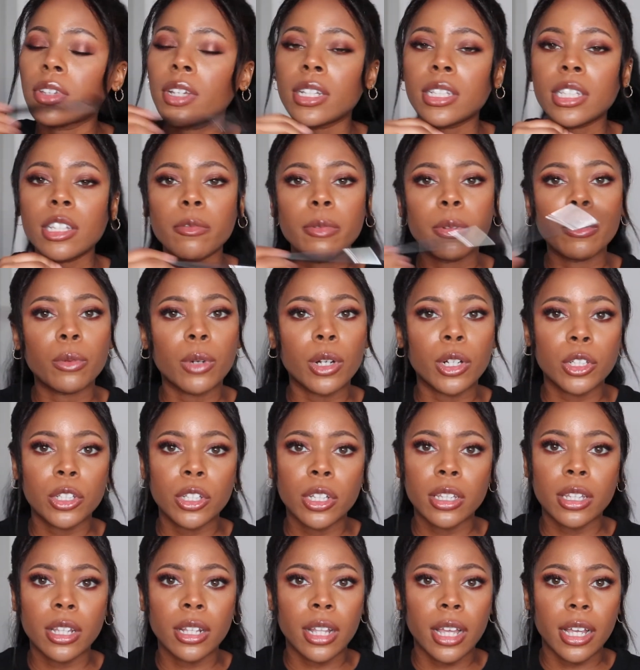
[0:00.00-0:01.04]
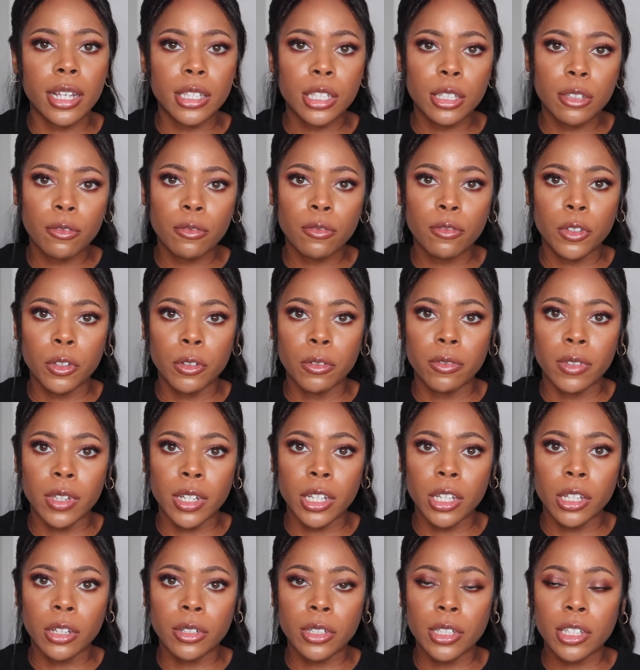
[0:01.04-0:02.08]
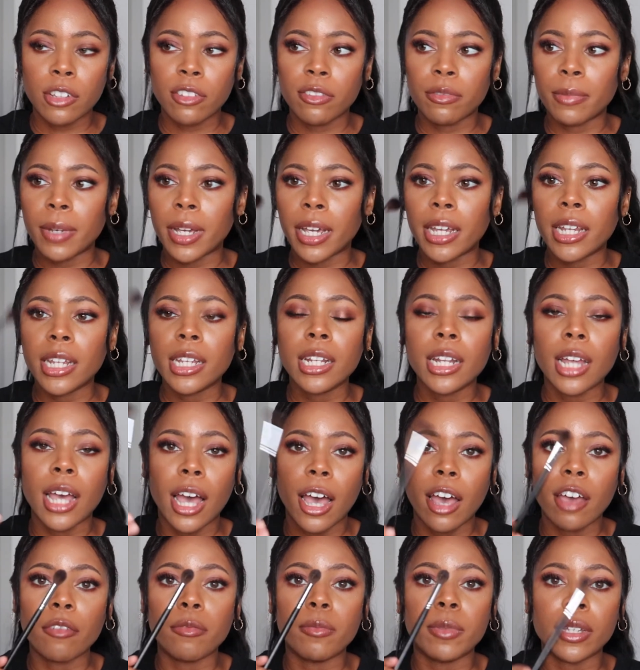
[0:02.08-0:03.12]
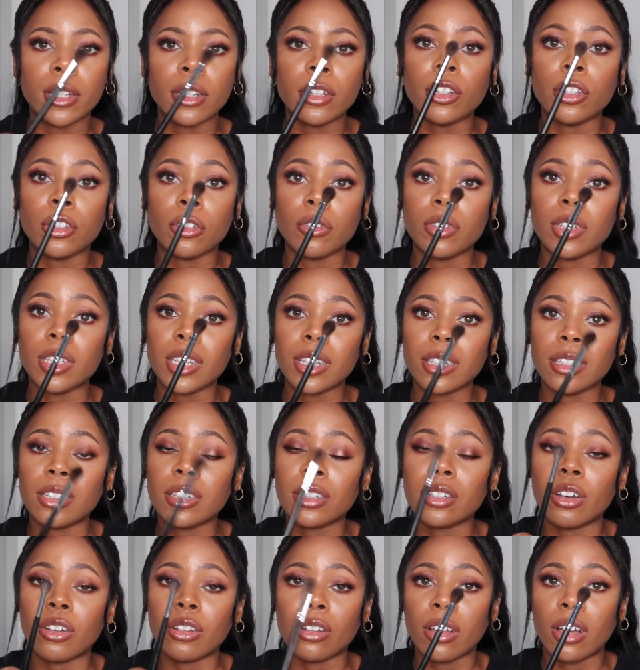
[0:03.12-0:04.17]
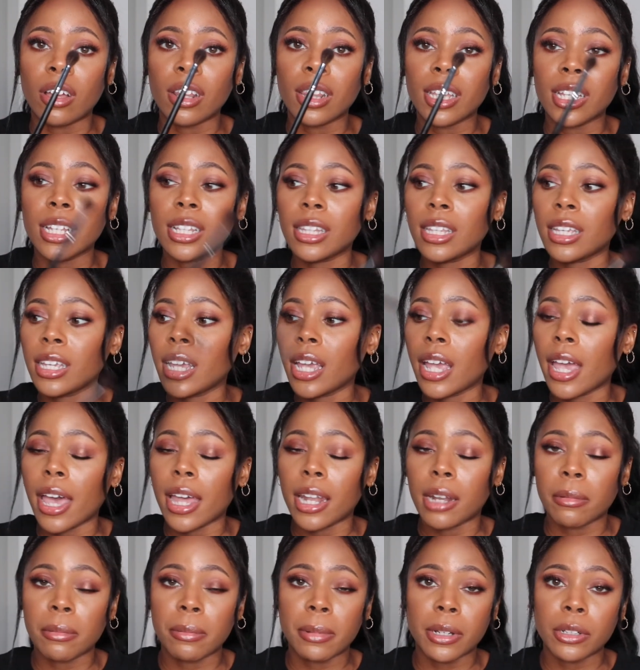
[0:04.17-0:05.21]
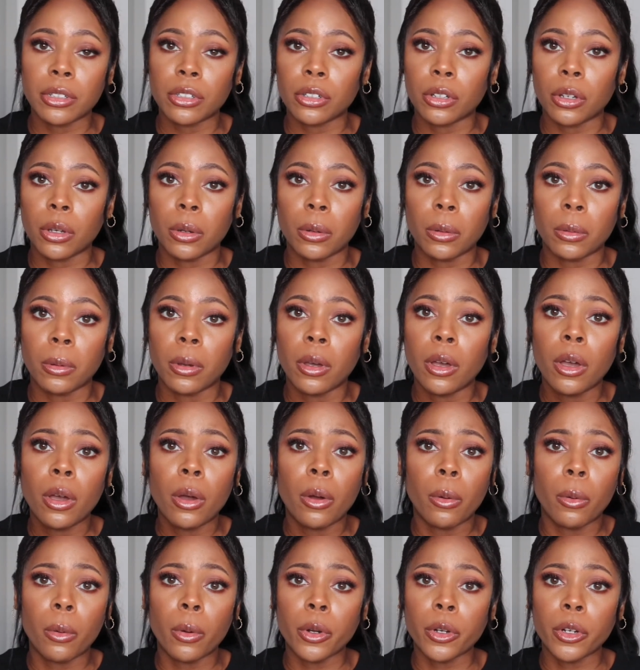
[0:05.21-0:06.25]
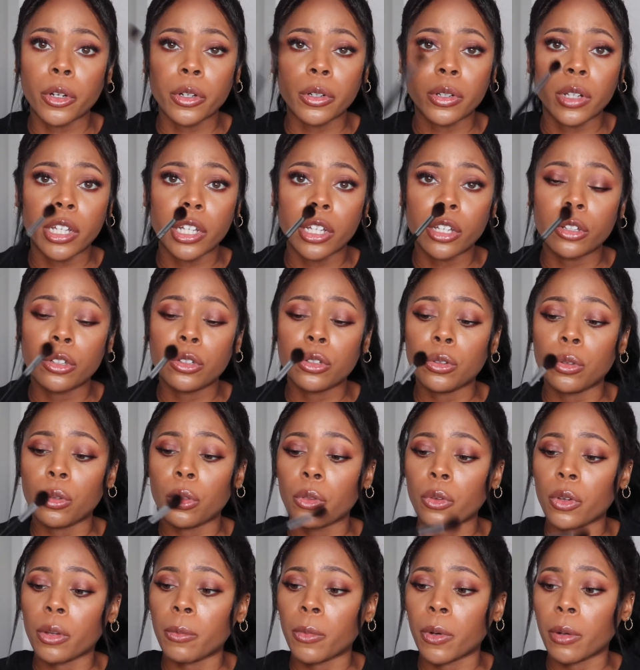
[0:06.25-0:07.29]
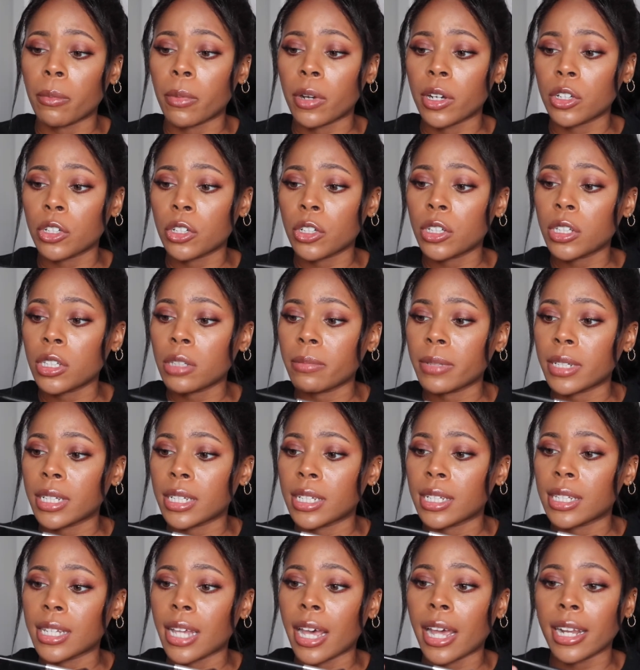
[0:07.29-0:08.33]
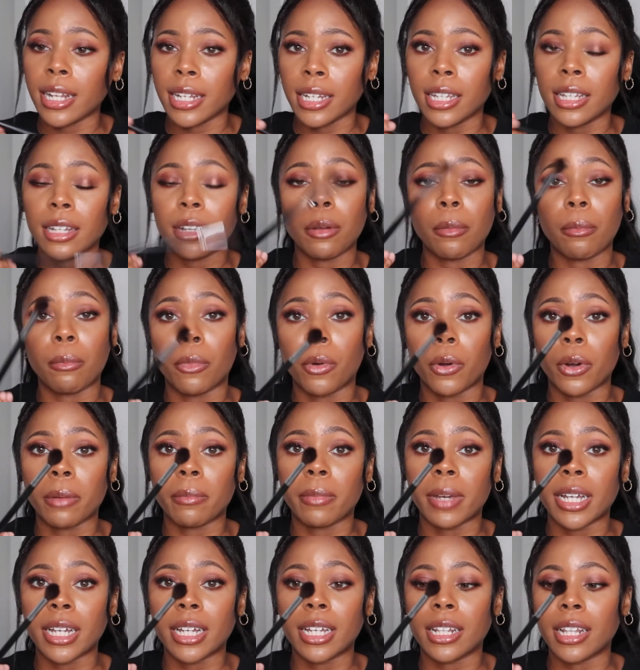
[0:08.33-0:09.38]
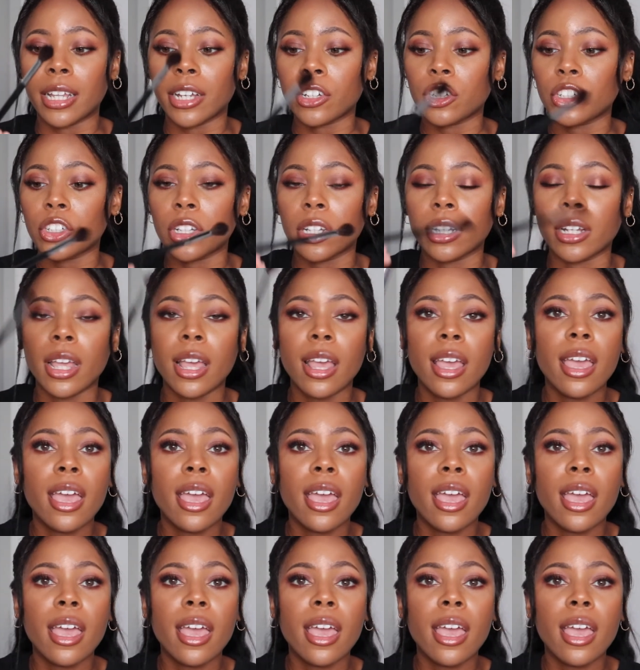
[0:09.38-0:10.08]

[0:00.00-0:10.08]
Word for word: you guys have been watching the last few videos of mine, I've been using this a lot lately and I'm about to go order like two, three more brushes because I need more in my collection